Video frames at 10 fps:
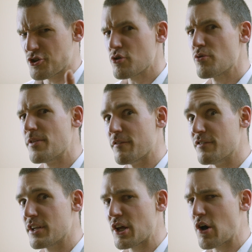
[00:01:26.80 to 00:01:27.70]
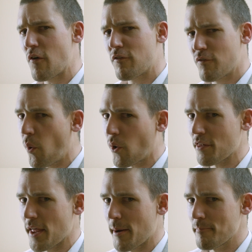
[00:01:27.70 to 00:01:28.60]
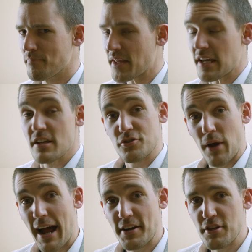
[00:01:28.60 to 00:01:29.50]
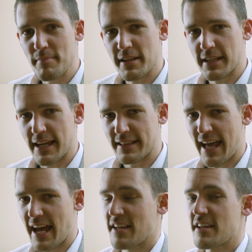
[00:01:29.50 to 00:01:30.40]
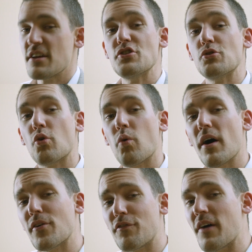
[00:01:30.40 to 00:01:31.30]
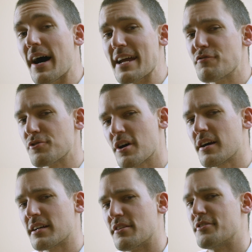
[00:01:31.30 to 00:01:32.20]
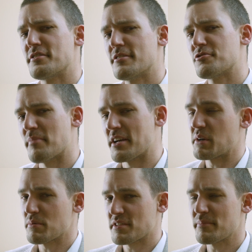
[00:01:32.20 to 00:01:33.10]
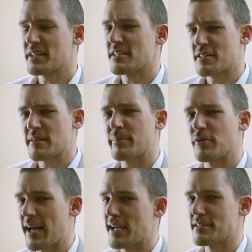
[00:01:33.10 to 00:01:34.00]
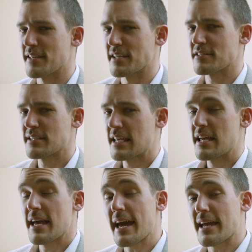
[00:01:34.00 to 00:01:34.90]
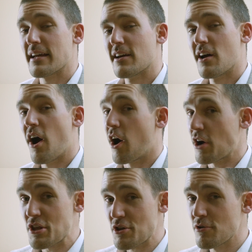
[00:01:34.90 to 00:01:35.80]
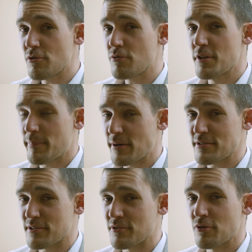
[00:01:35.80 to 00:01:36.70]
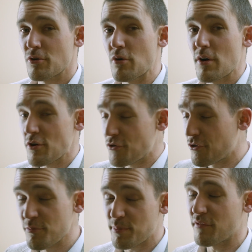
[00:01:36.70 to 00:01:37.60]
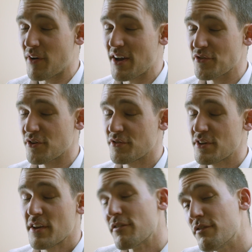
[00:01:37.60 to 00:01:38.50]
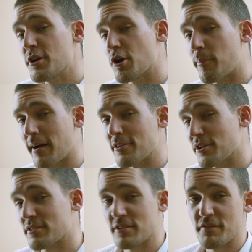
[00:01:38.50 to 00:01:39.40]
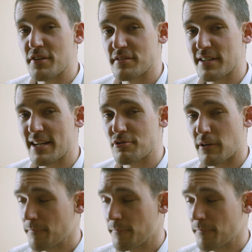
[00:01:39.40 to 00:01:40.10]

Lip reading: do the video for them. So how do you mitigate that? You qualify if you're talking to the decision maker with something as simple as this. Hey, are you the person who supervises video projects of this nature?